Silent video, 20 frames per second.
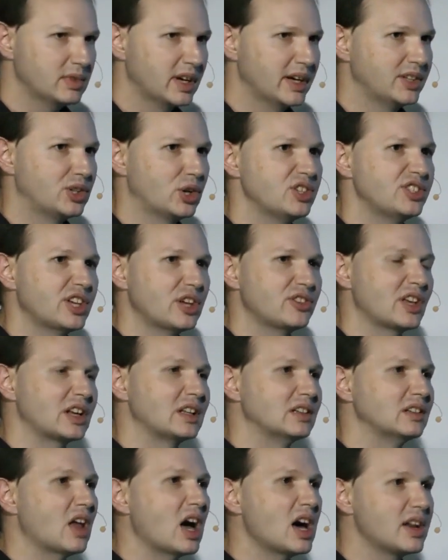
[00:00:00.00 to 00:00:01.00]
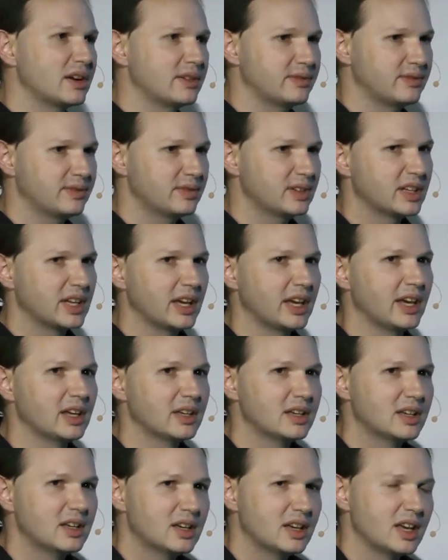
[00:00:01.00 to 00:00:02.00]
It turns out that a lot of
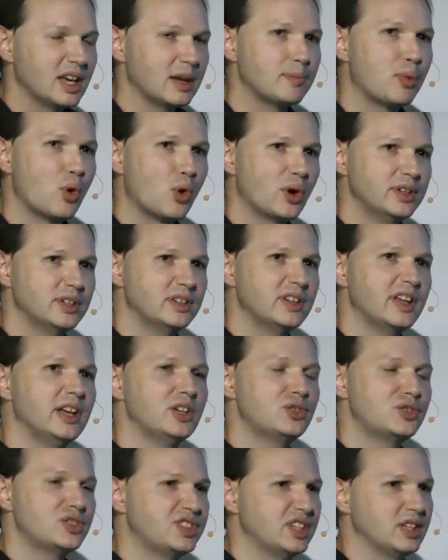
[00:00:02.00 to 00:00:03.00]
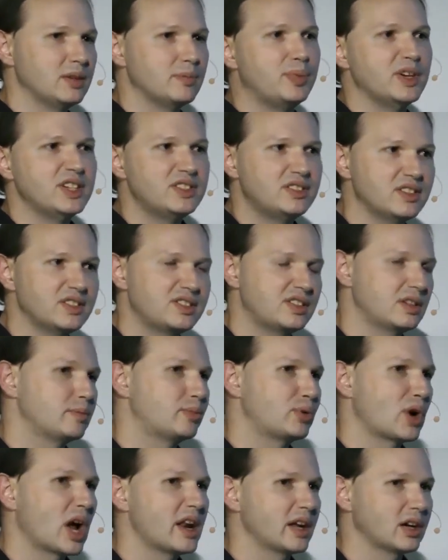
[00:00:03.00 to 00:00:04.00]
important, interesting business and
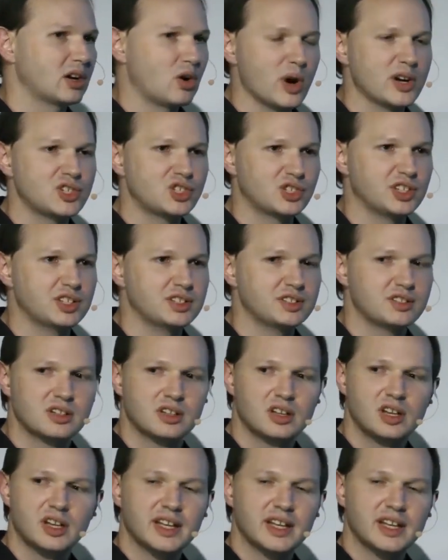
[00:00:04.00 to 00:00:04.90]
product questions